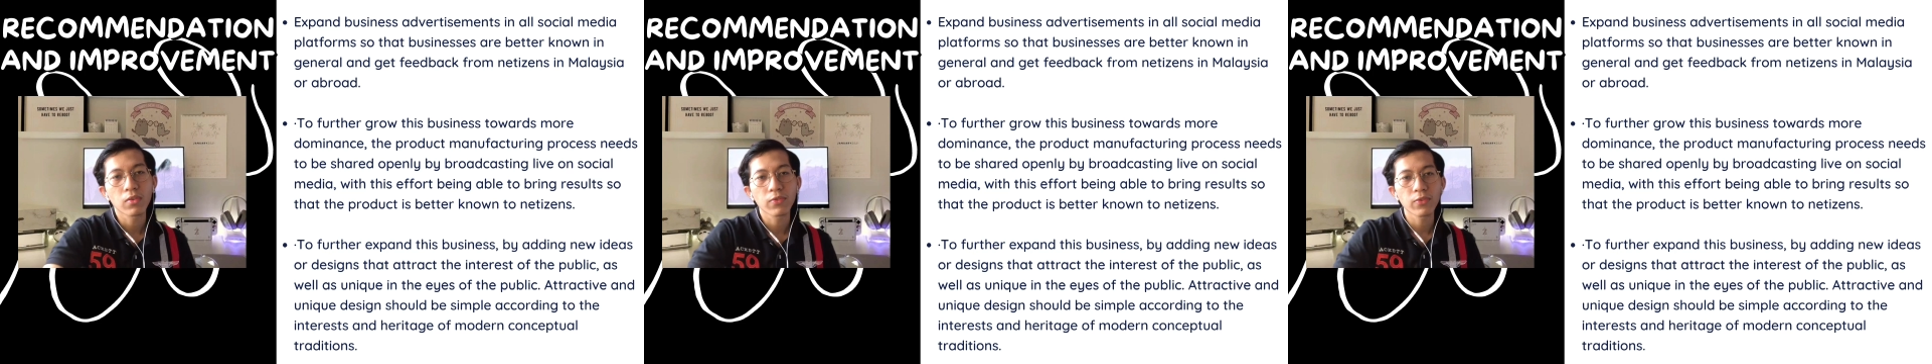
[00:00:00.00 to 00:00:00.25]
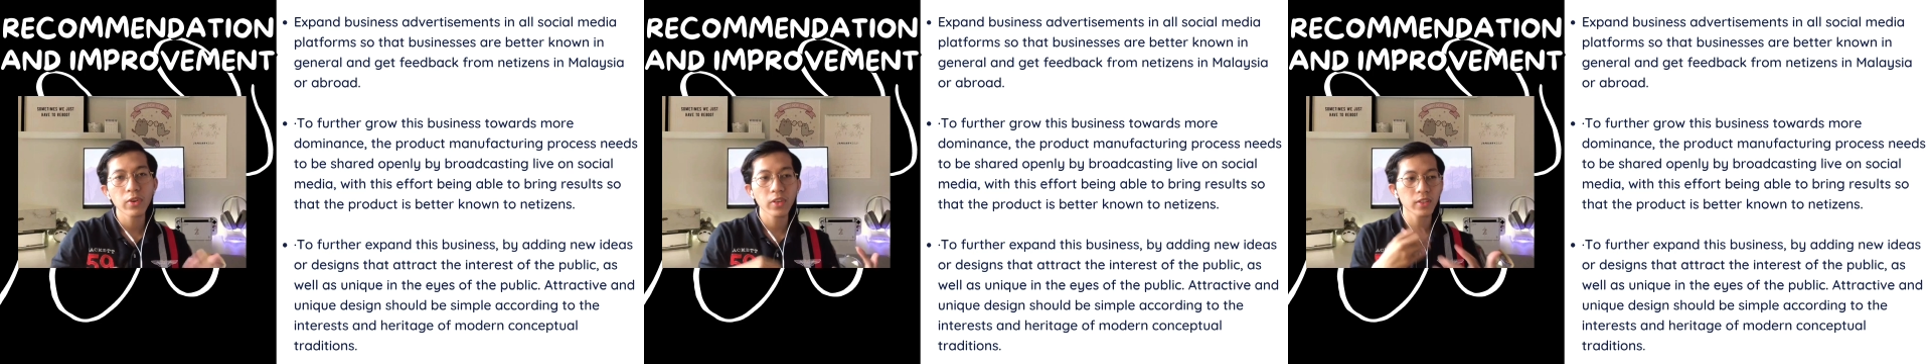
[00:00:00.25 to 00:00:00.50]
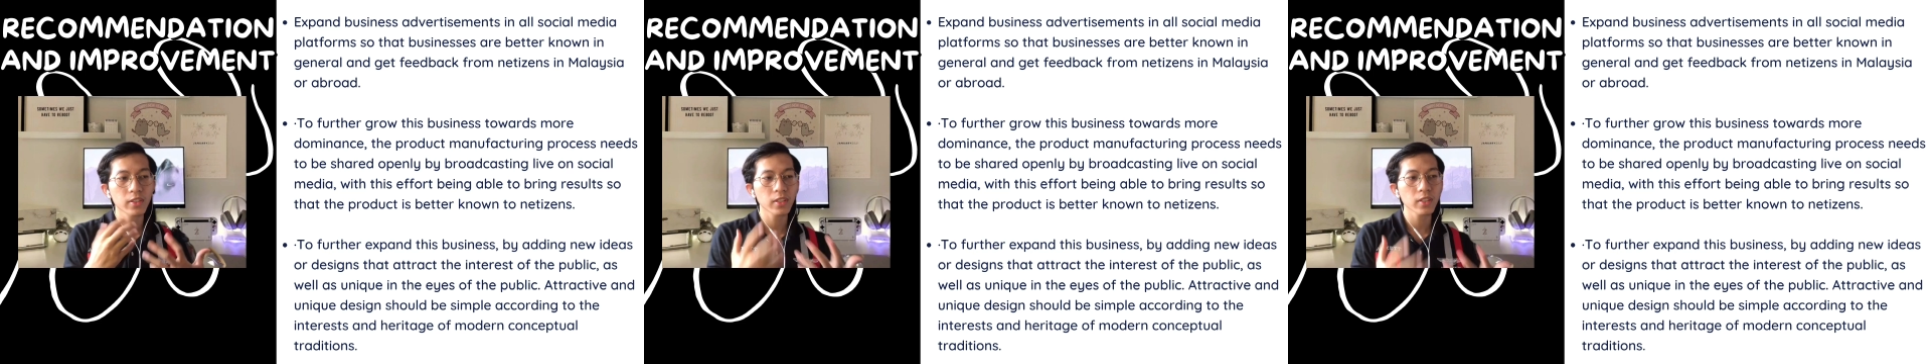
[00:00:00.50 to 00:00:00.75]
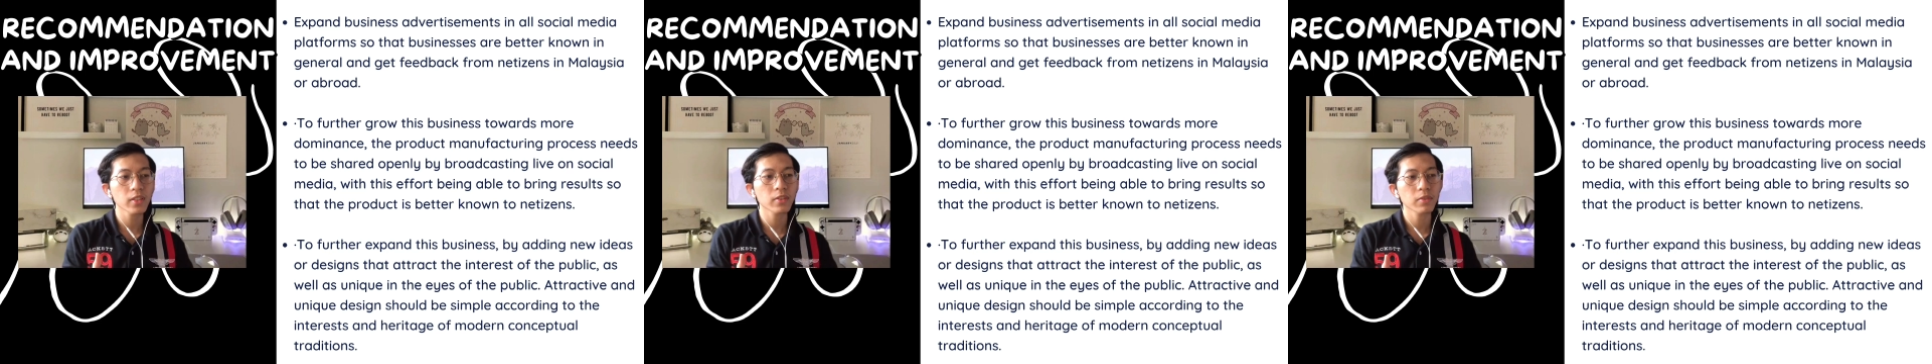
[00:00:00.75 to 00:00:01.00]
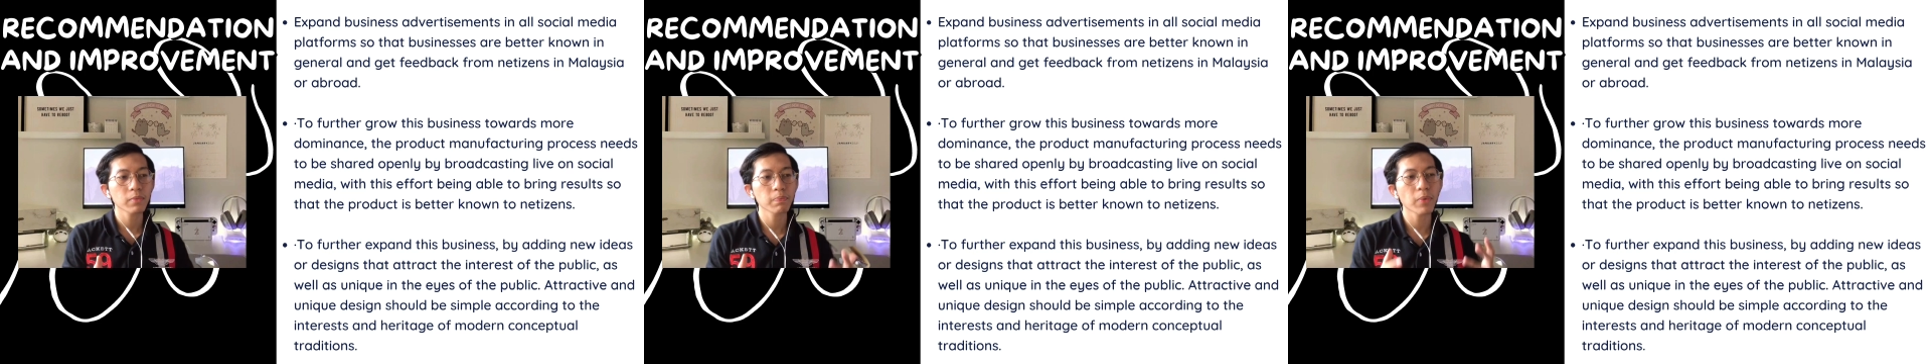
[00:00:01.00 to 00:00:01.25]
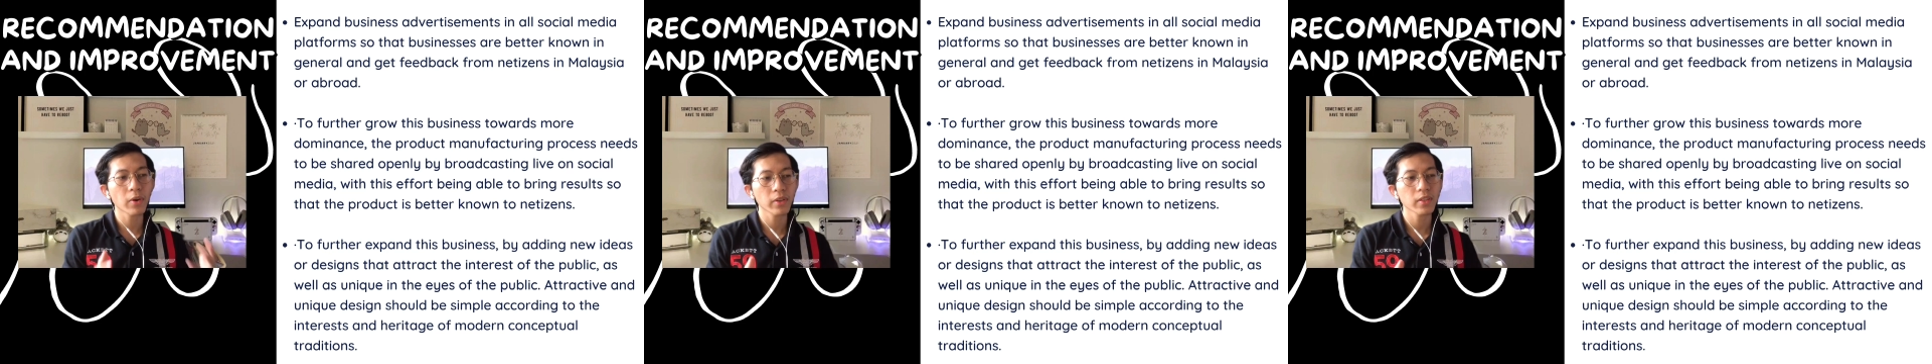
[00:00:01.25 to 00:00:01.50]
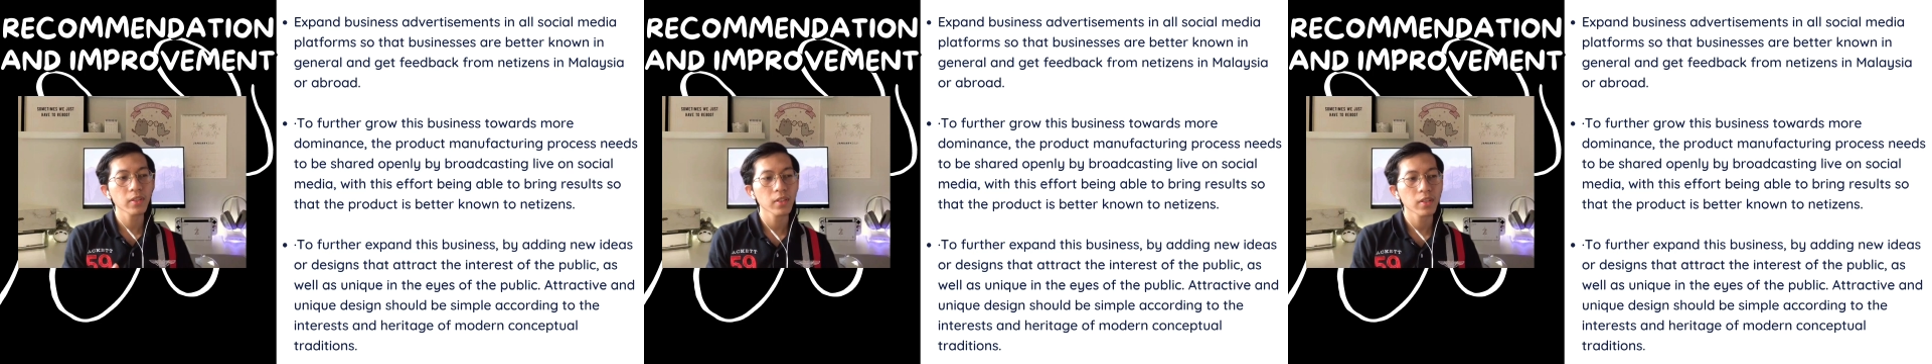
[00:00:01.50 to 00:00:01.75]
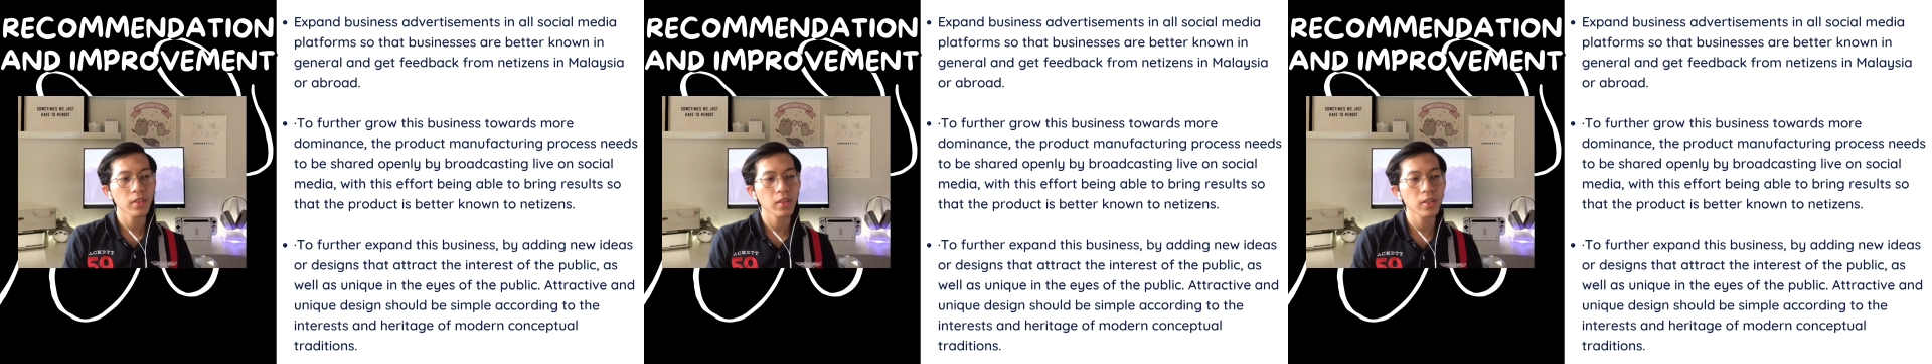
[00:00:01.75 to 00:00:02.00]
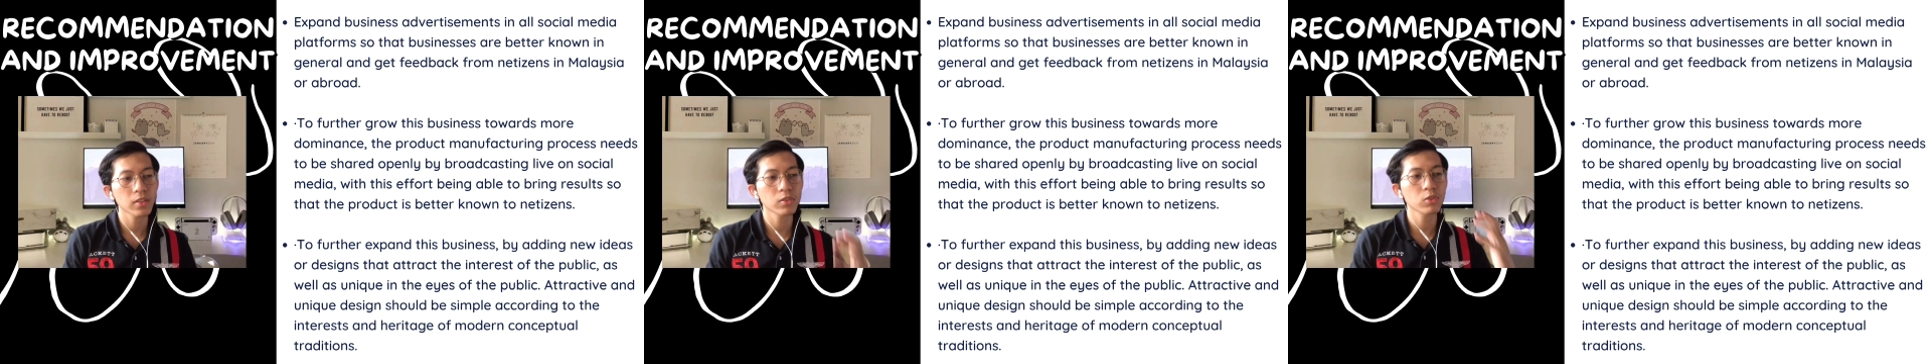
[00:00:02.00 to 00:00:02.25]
For the third point is